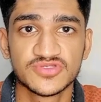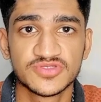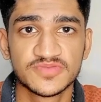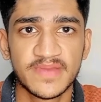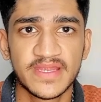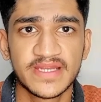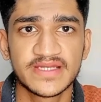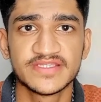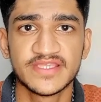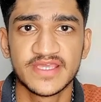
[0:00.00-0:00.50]
to
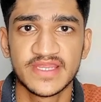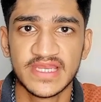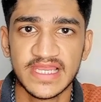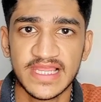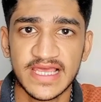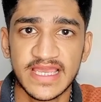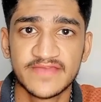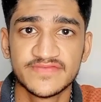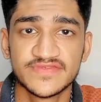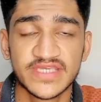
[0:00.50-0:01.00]
spend their
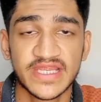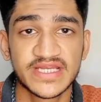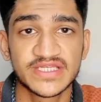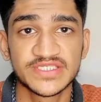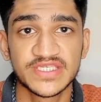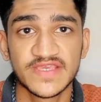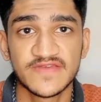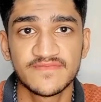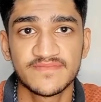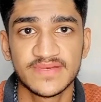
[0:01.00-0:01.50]
lives at
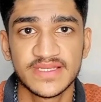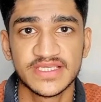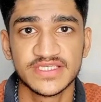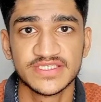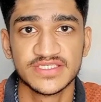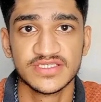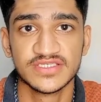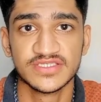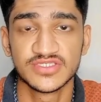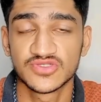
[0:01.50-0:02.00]
safe
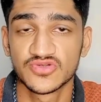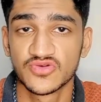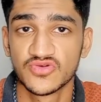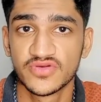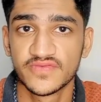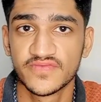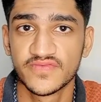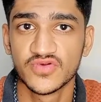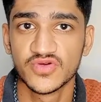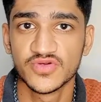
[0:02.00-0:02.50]
places,
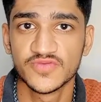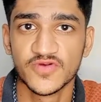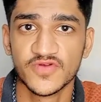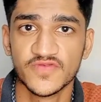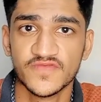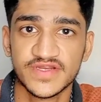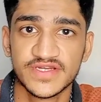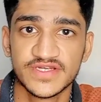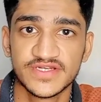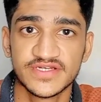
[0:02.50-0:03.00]
store food
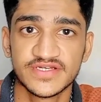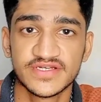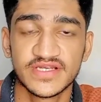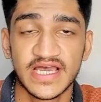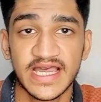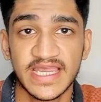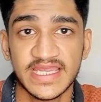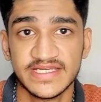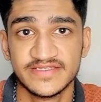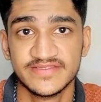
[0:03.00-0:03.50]
for winter,
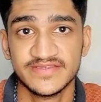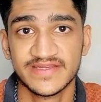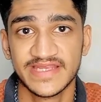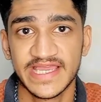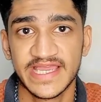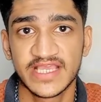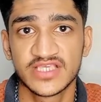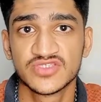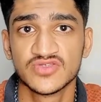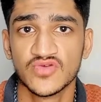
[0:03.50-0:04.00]
hide their
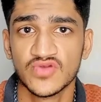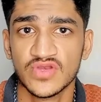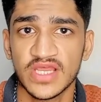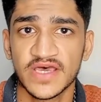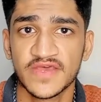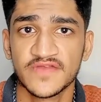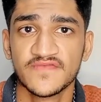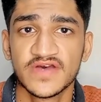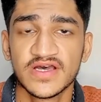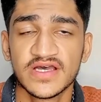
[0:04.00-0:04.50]
eggs or
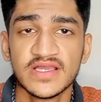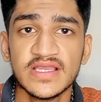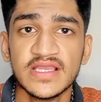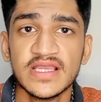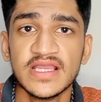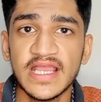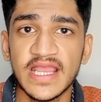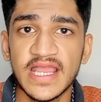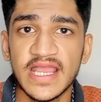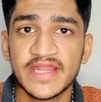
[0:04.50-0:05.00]
larvae,
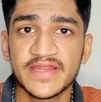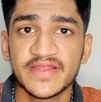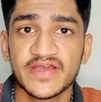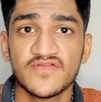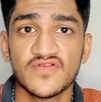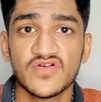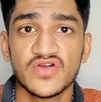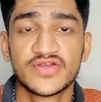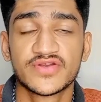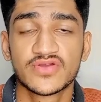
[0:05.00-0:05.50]
and
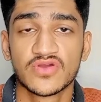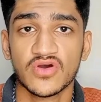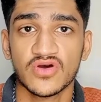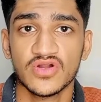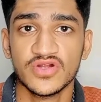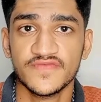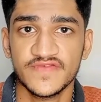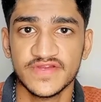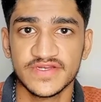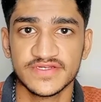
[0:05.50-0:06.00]
avoid
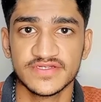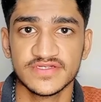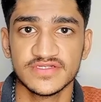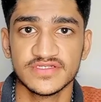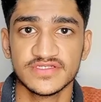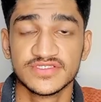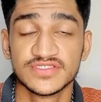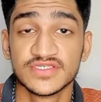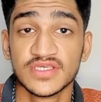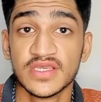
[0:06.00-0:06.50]
cold
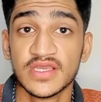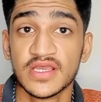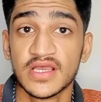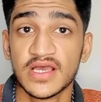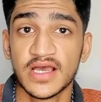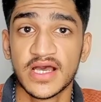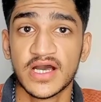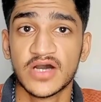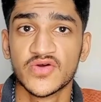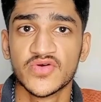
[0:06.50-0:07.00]
winters.
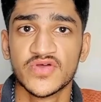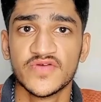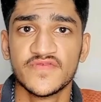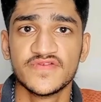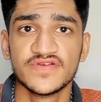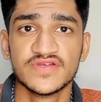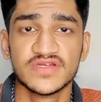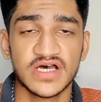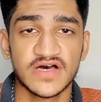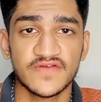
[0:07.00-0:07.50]

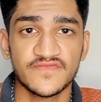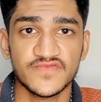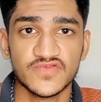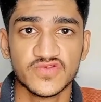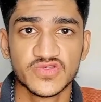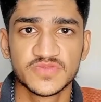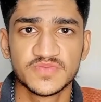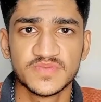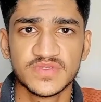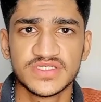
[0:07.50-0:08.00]
However, a
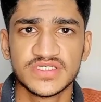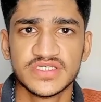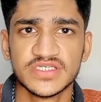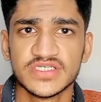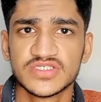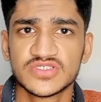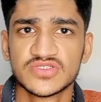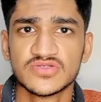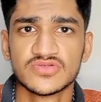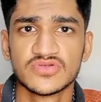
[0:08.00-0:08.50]
few
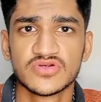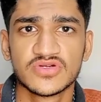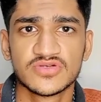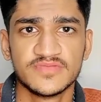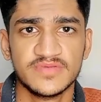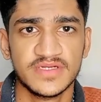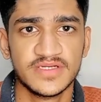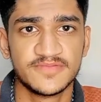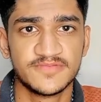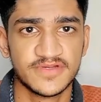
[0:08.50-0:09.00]
species do
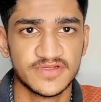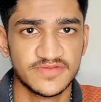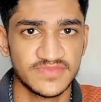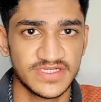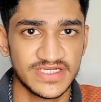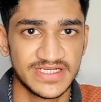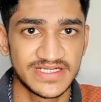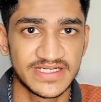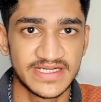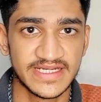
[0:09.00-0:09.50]
not build
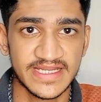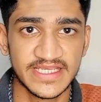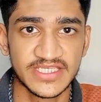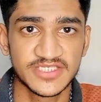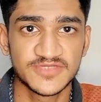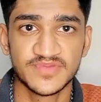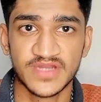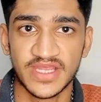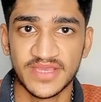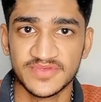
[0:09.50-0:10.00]
permanent
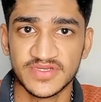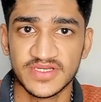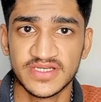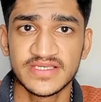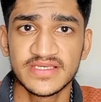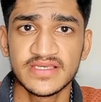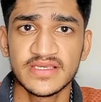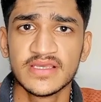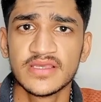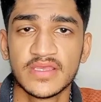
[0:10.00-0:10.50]
nests
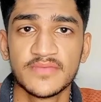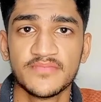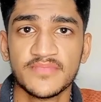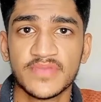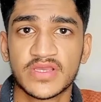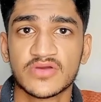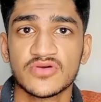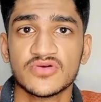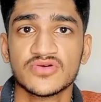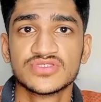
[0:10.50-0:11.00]
primarily
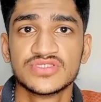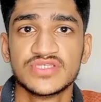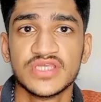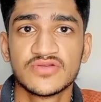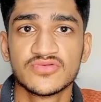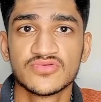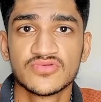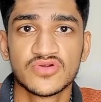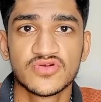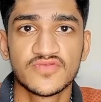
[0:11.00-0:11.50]
because
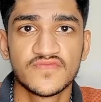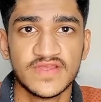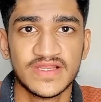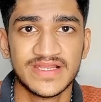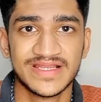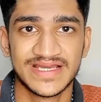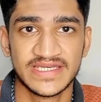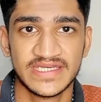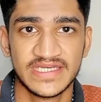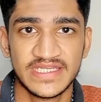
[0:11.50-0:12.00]
they do not
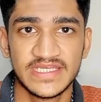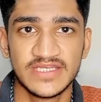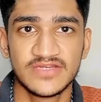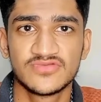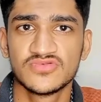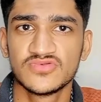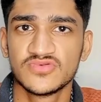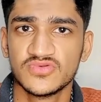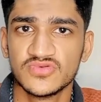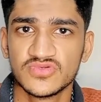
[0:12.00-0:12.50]
feel a
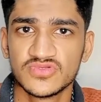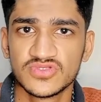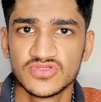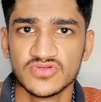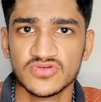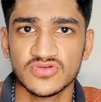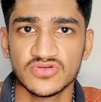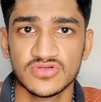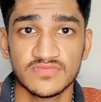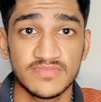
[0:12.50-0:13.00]
need to do
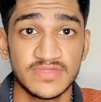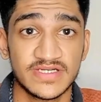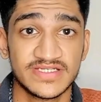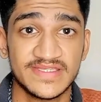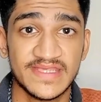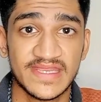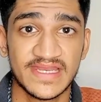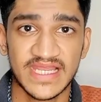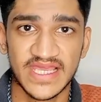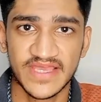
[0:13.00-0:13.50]
so,
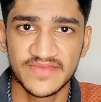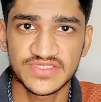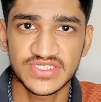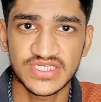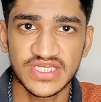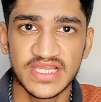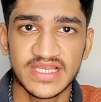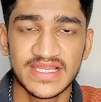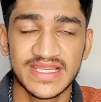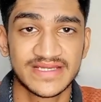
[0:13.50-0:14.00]
but their
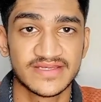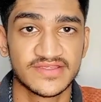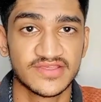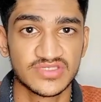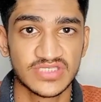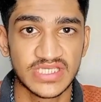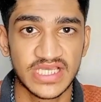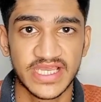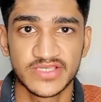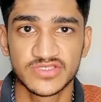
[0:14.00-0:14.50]
lifestyle and
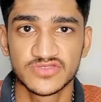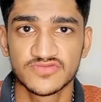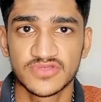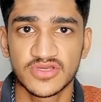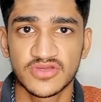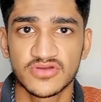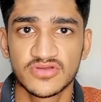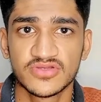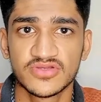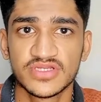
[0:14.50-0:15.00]
the size
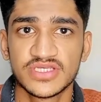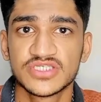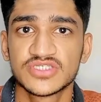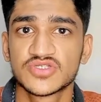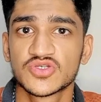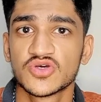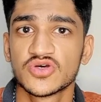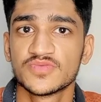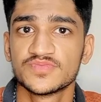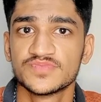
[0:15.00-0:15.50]
of the colony
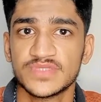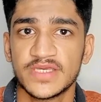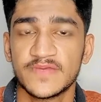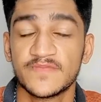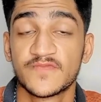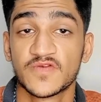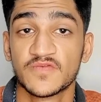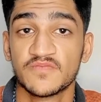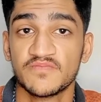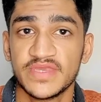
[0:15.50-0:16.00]
stop
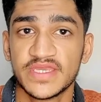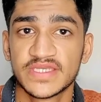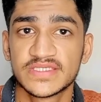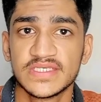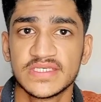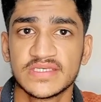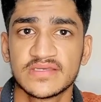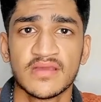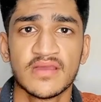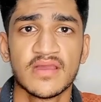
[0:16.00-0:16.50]
them from
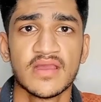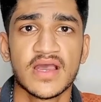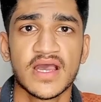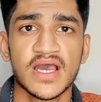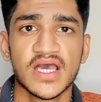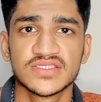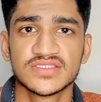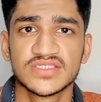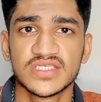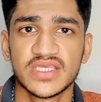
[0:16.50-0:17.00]
making
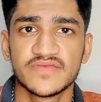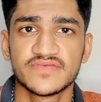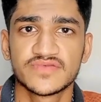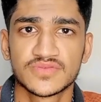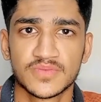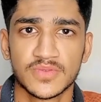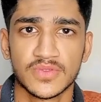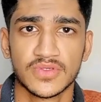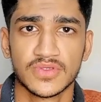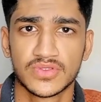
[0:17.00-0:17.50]
a safe
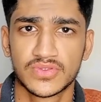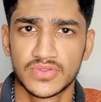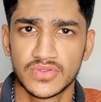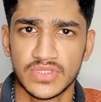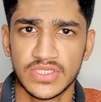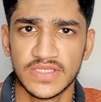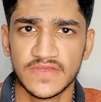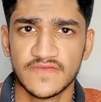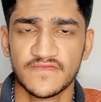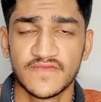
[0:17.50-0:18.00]
spot to
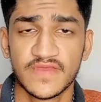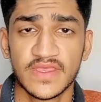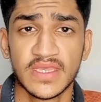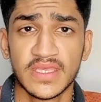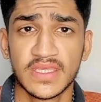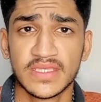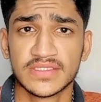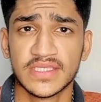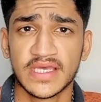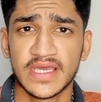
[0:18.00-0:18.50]
live.
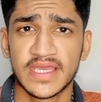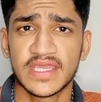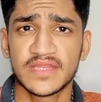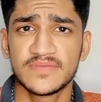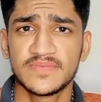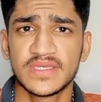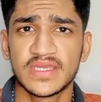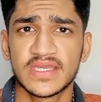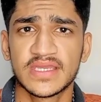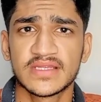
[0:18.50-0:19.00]

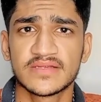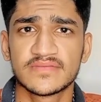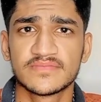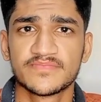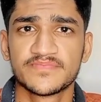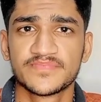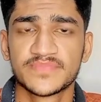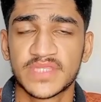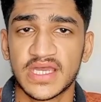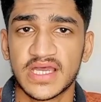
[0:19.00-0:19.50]
The
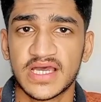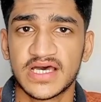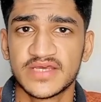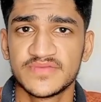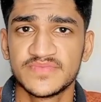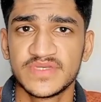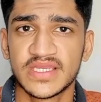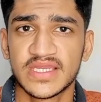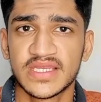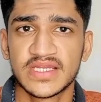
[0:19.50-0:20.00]

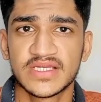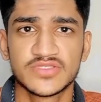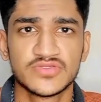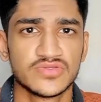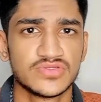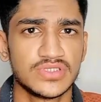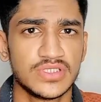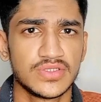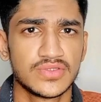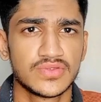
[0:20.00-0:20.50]
army
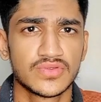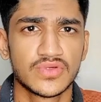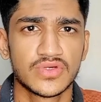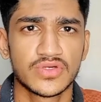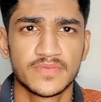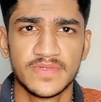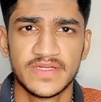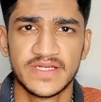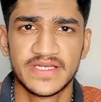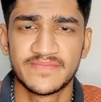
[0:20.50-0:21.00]
ants usually do
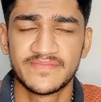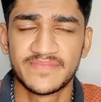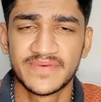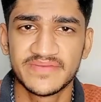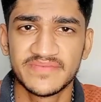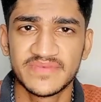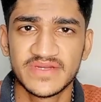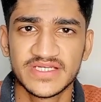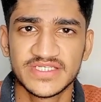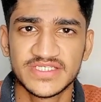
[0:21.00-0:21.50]
not build a
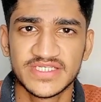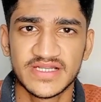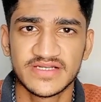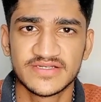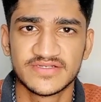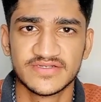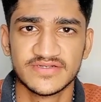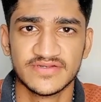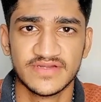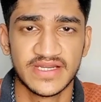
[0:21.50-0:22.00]
permanent
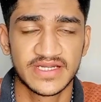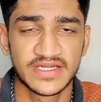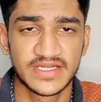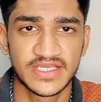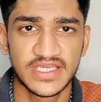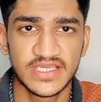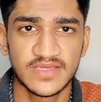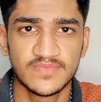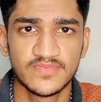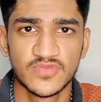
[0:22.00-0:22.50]
shelter
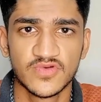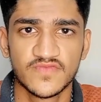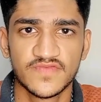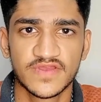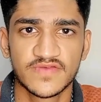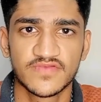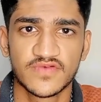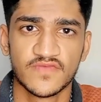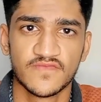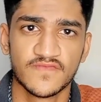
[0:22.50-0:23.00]
and keep
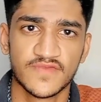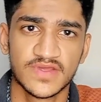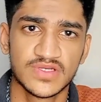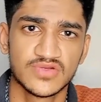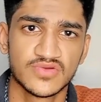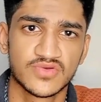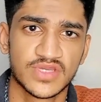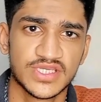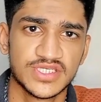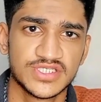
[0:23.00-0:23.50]
moving from
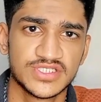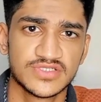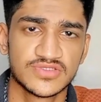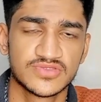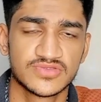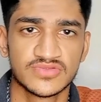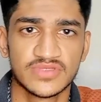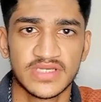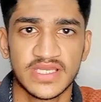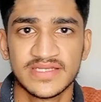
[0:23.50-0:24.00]
one
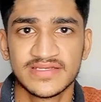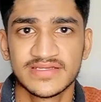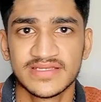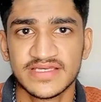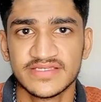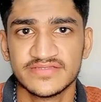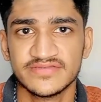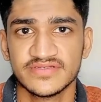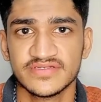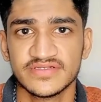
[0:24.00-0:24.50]
location to
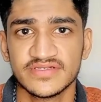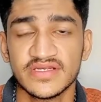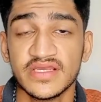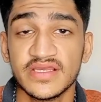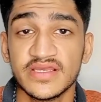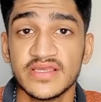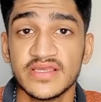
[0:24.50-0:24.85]
another.